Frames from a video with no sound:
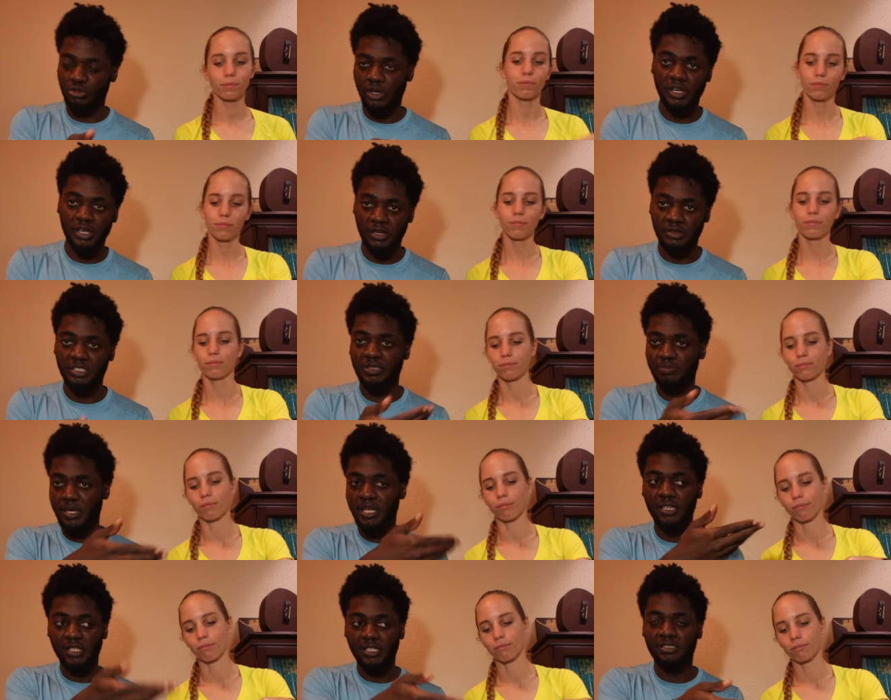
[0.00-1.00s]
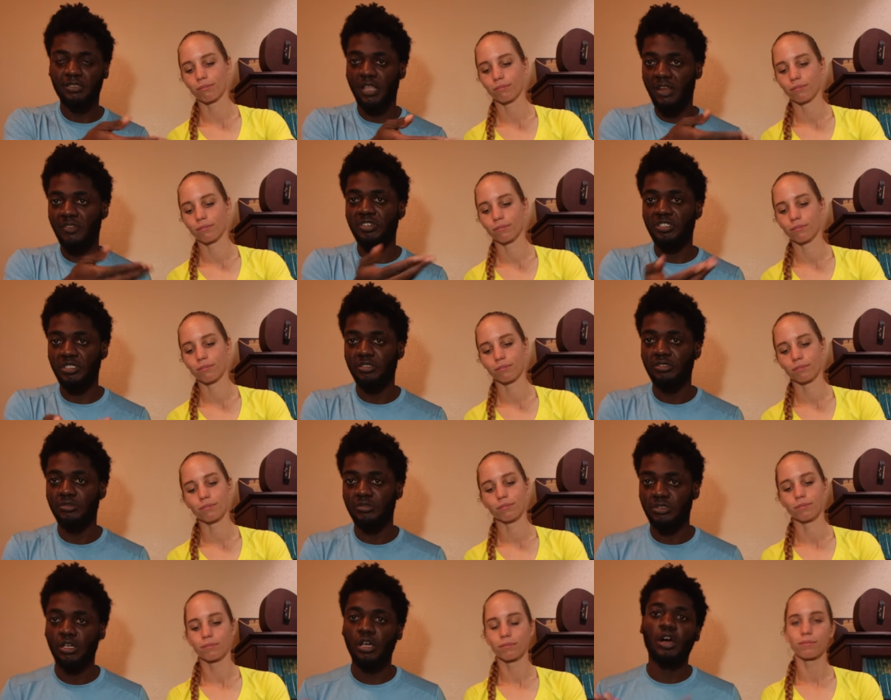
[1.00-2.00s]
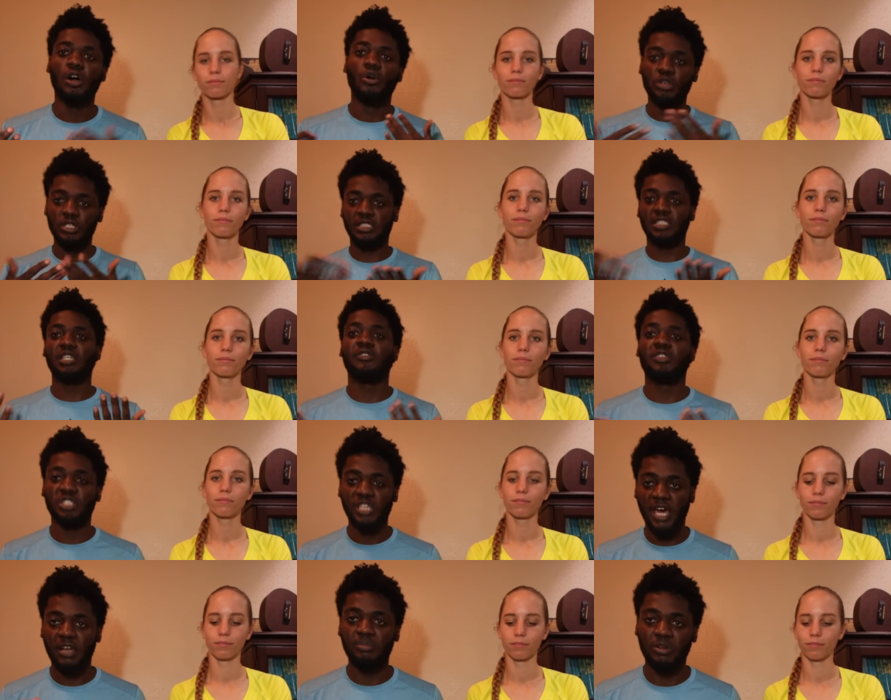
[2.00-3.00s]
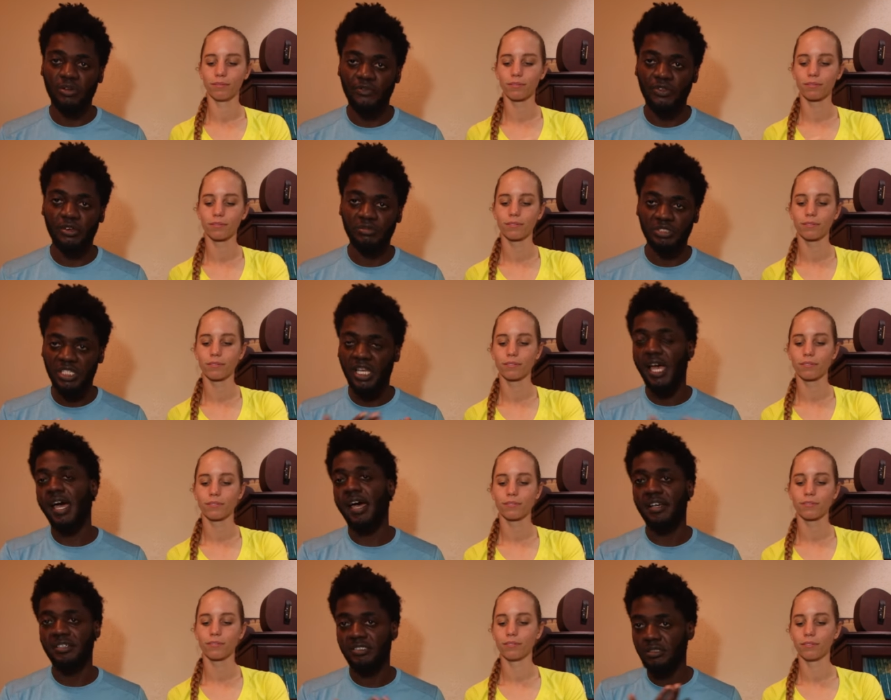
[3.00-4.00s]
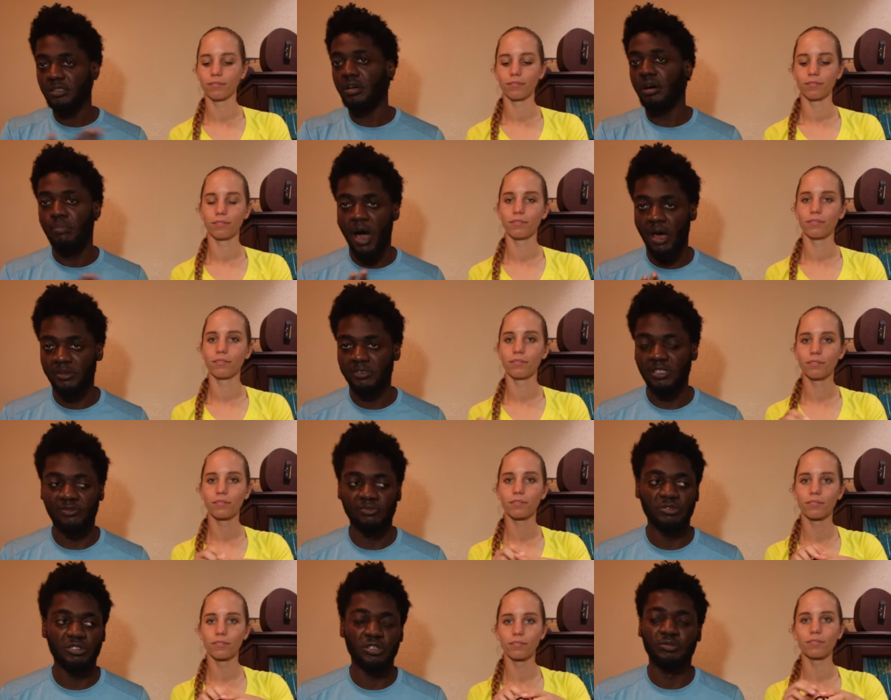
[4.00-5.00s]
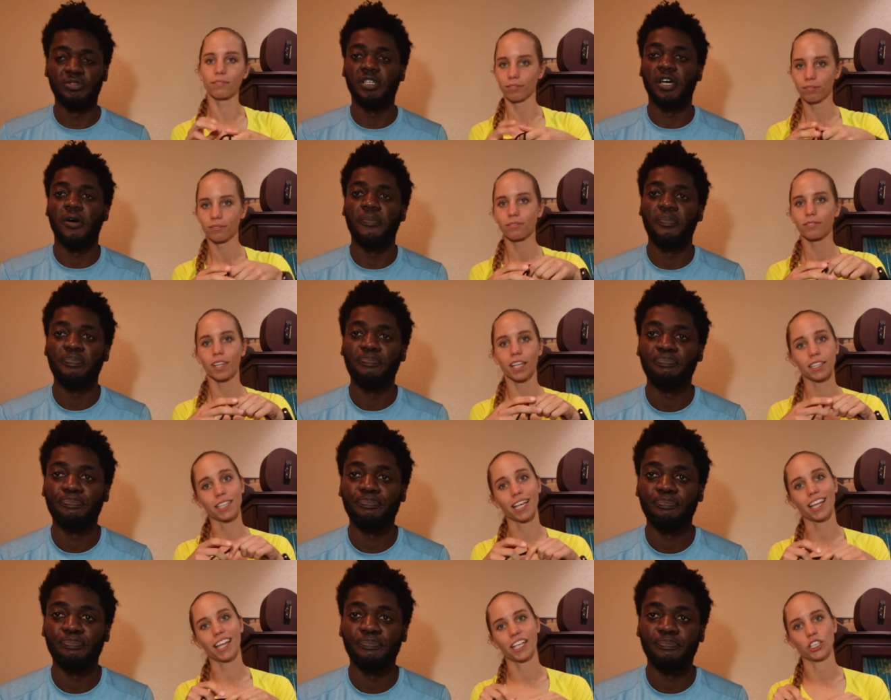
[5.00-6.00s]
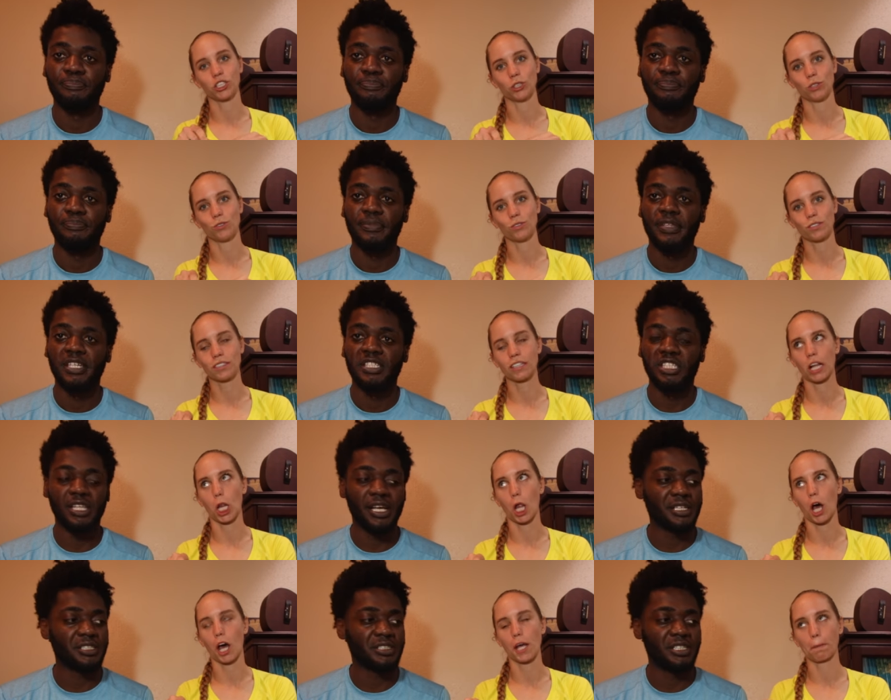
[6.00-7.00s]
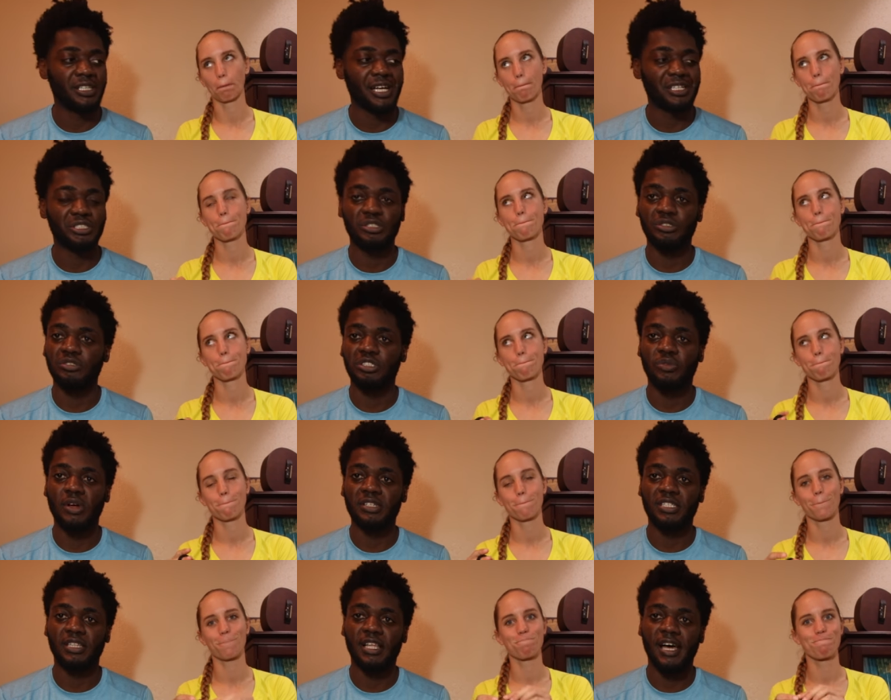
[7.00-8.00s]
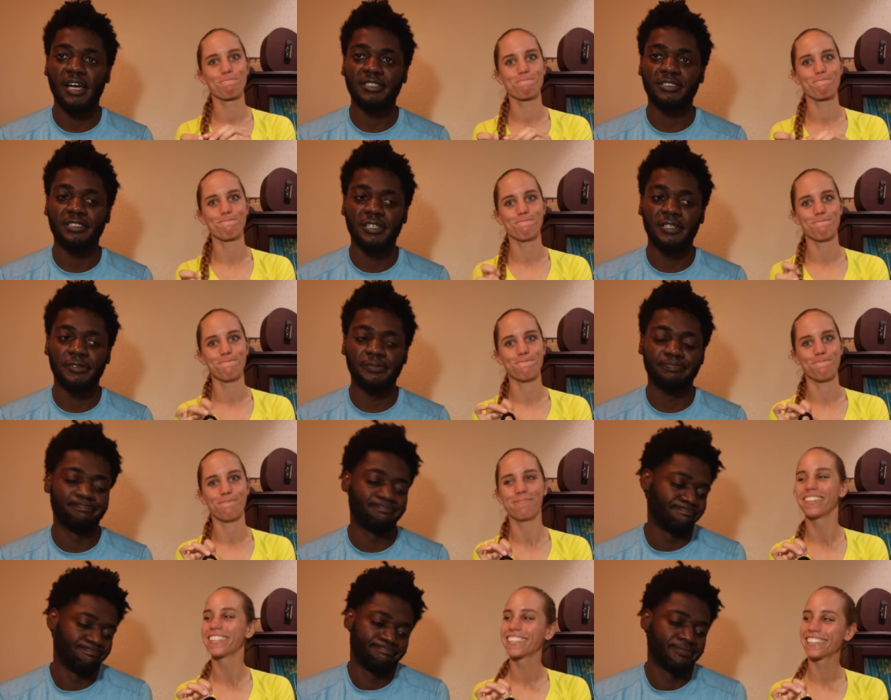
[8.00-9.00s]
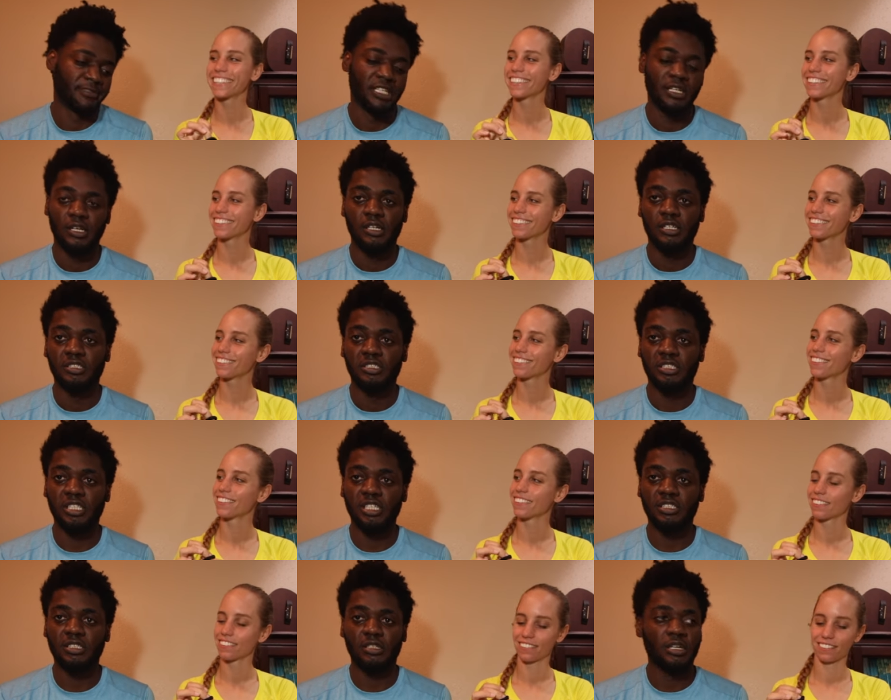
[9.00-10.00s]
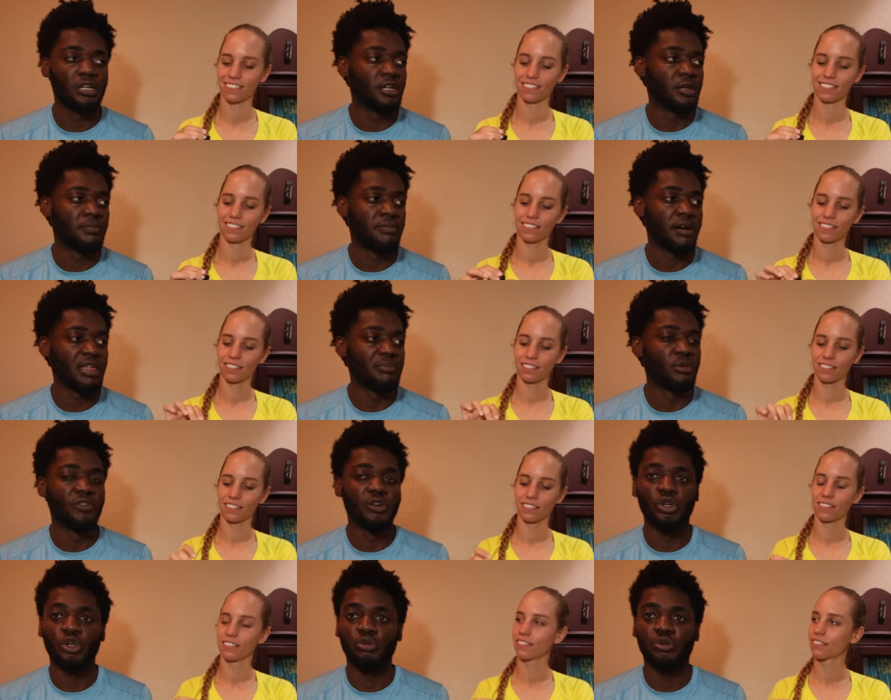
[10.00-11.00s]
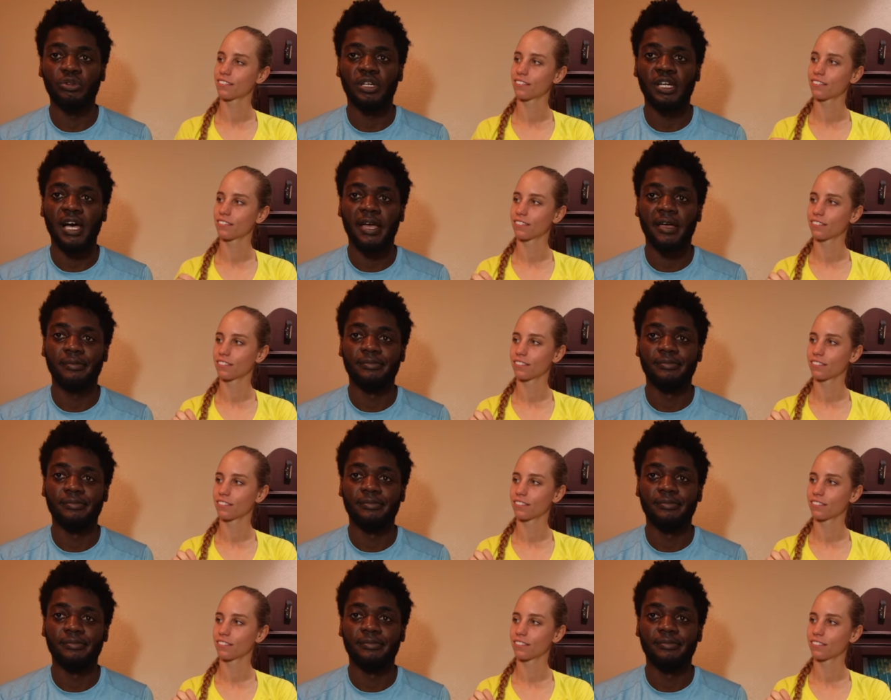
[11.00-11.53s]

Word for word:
Speaker 1: Trail and the Speed Elite. So a lot of the shoes you see on the channel being reviewed, she has models of them too. So
Speaker 2: because I like shoes. She likes she
Speaker 1: likes shoes. She runs a lot, so mm-hmm. she's uh, probably more of a guru than I